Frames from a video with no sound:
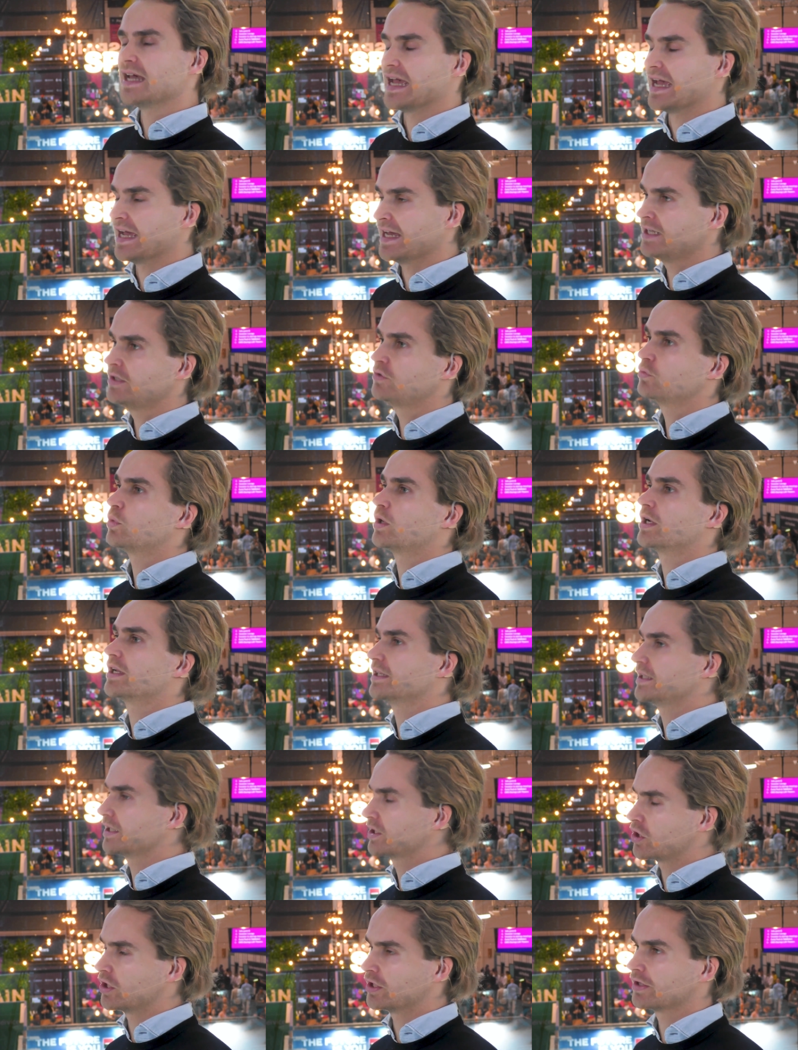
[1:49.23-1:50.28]
and what are
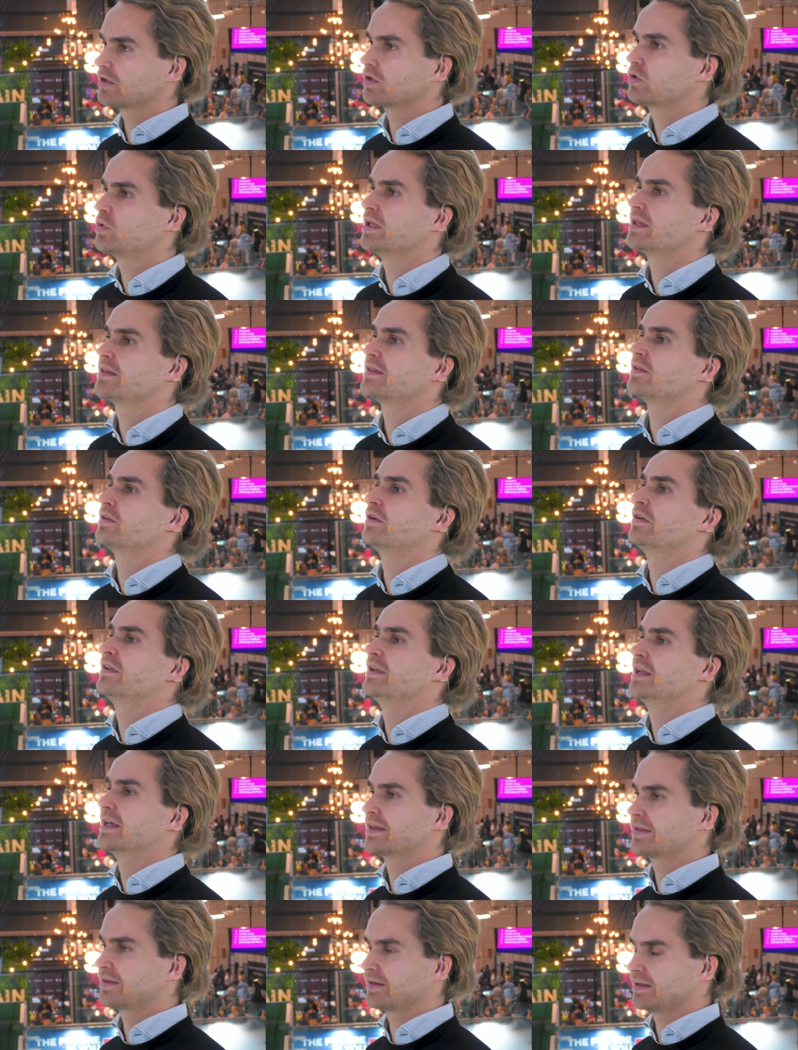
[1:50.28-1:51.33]
the consequences on this.